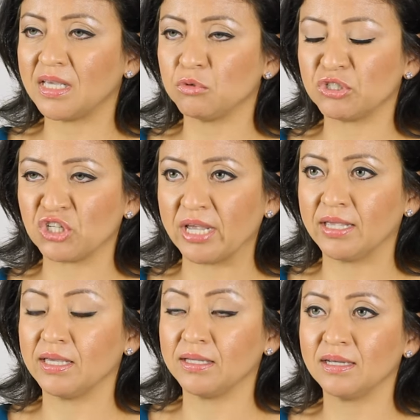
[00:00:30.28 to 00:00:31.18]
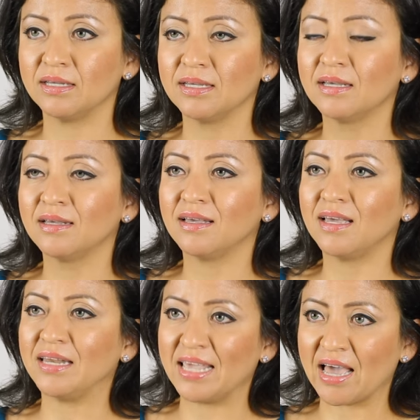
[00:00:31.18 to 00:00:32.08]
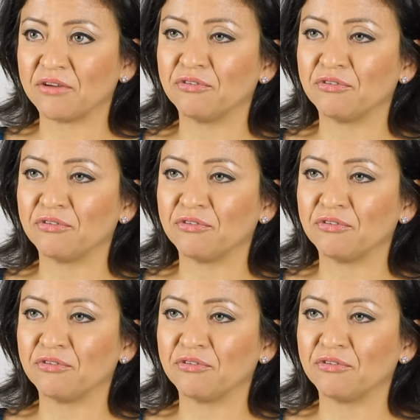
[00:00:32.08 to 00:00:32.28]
He was shaking and he had a